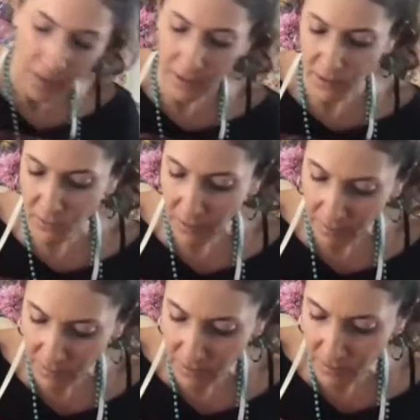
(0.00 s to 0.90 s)
I do
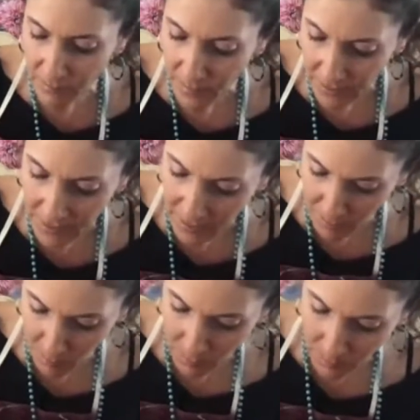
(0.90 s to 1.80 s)
have a
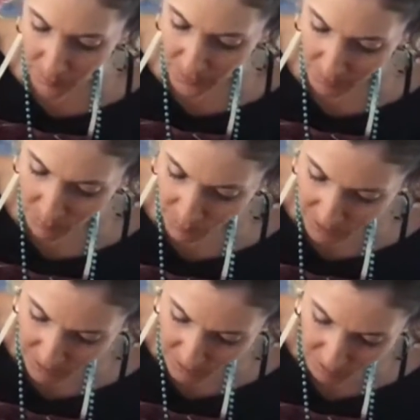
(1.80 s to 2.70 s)
camp that I'm going
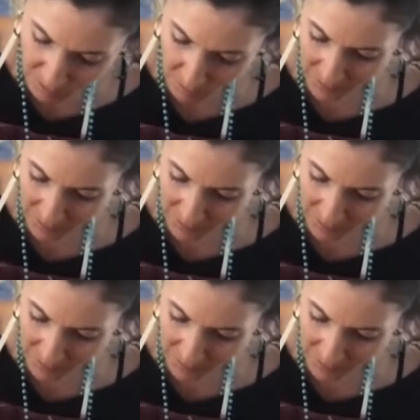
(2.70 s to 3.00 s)
to do on a